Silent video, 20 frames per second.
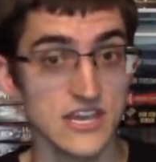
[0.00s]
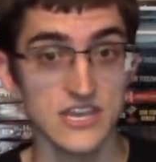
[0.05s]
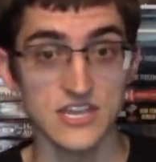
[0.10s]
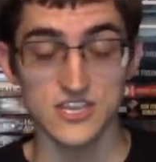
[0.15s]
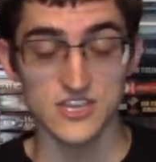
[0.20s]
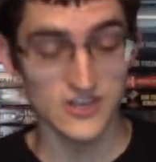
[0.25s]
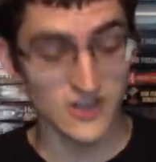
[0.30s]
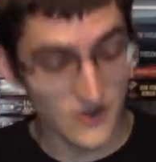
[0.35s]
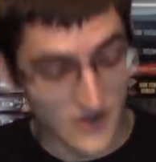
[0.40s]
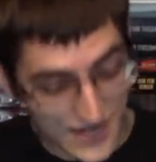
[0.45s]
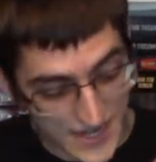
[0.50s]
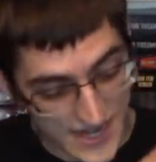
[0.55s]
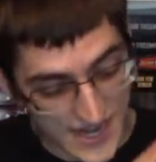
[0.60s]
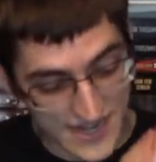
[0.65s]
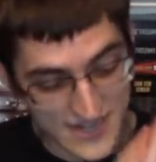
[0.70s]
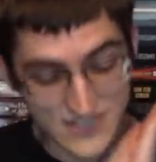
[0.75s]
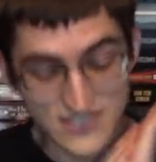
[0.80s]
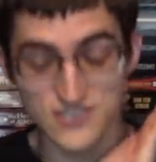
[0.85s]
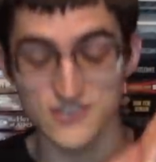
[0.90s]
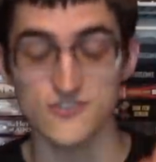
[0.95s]
You know what,
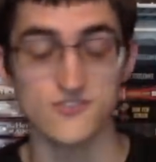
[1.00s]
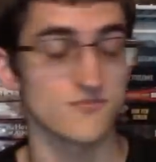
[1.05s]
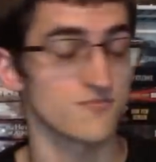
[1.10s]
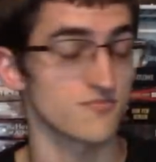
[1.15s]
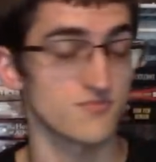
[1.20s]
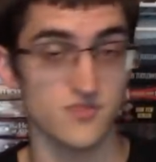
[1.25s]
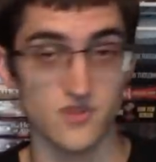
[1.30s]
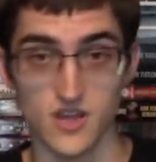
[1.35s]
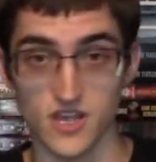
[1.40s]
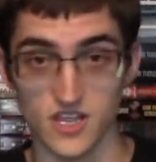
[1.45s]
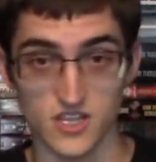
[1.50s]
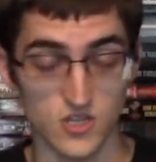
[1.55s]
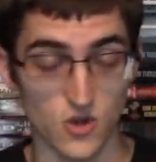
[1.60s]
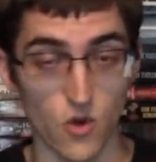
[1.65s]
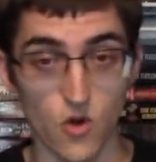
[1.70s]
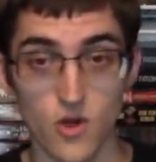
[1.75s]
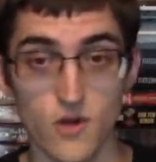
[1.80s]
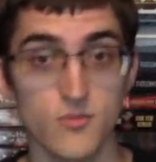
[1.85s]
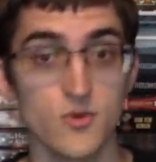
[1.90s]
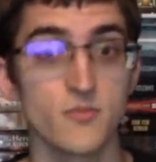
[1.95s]
Anna? You're a
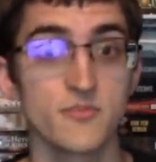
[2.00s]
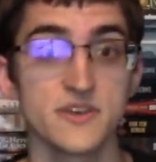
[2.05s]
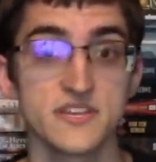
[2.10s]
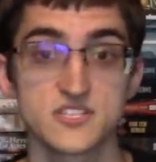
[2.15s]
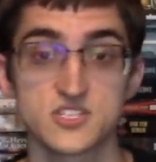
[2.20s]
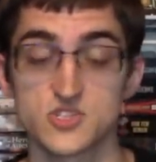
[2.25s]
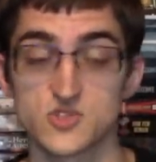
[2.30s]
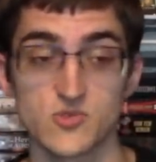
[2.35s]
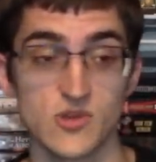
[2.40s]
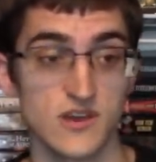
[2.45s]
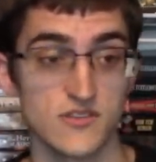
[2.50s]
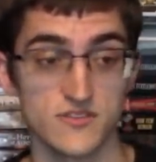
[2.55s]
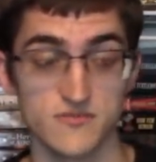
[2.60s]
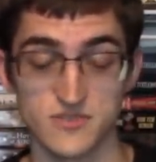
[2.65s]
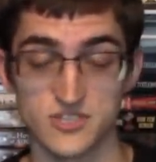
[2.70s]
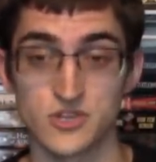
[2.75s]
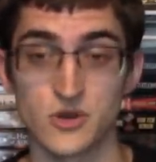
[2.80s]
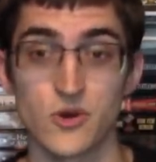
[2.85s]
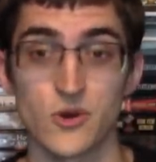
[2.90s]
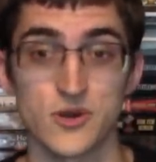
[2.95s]
horrible bitch throughout the
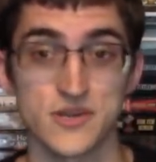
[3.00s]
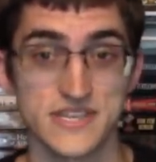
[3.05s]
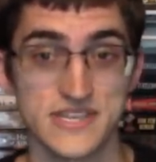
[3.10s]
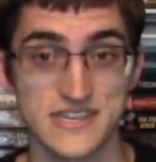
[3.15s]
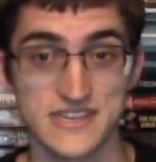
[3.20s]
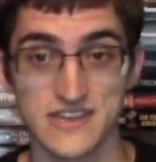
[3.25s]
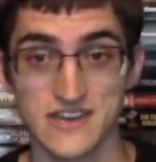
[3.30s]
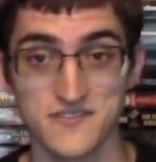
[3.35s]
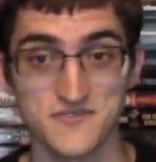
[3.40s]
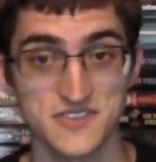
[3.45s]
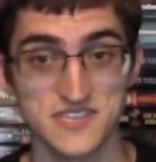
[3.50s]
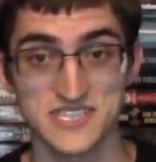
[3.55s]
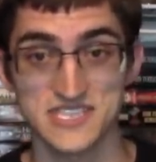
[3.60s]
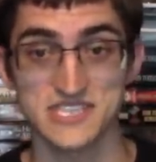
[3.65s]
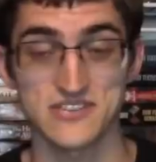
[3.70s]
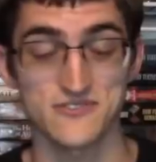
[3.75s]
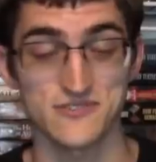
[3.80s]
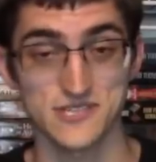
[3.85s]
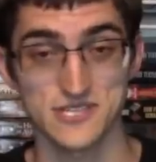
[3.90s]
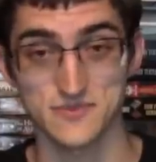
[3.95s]
majority of this
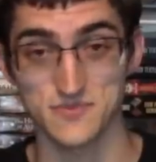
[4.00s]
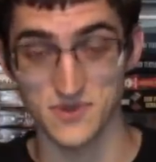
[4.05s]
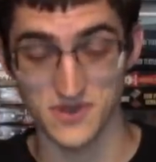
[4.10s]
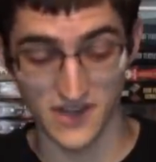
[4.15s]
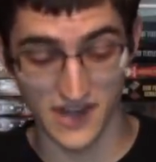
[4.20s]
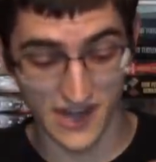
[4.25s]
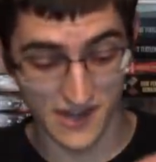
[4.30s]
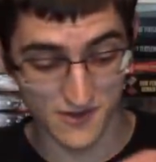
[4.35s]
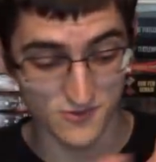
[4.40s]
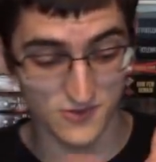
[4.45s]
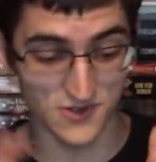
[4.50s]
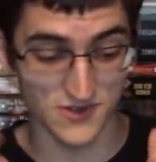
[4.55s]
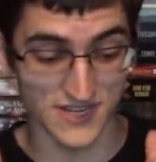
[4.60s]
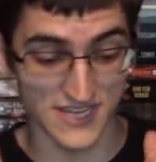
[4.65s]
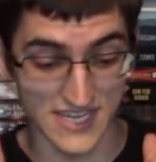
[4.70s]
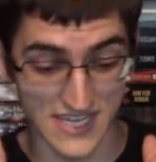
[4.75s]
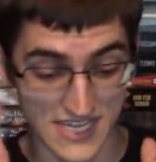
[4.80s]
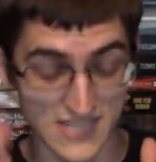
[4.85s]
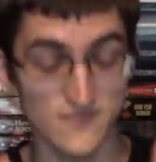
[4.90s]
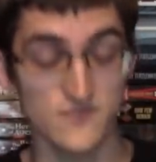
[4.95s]
series, but I will
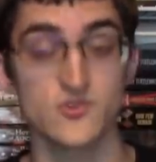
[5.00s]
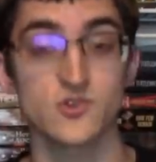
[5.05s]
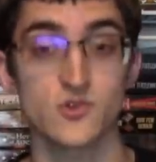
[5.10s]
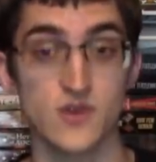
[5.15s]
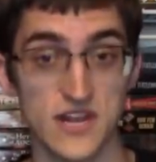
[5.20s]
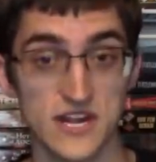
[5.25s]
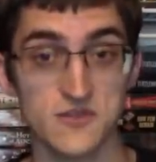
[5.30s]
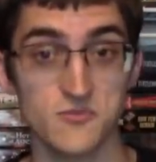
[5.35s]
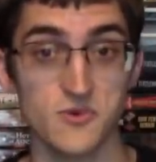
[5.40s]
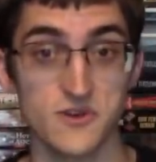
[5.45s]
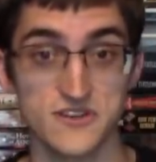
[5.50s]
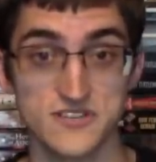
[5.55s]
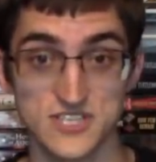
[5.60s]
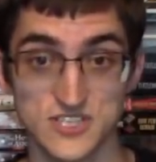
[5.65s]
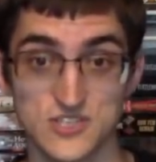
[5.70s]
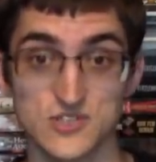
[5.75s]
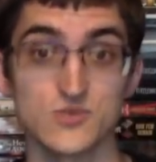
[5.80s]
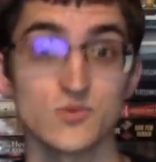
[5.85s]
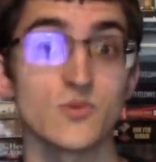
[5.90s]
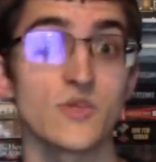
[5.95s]
give credit where it's
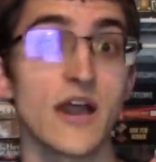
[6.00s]
due.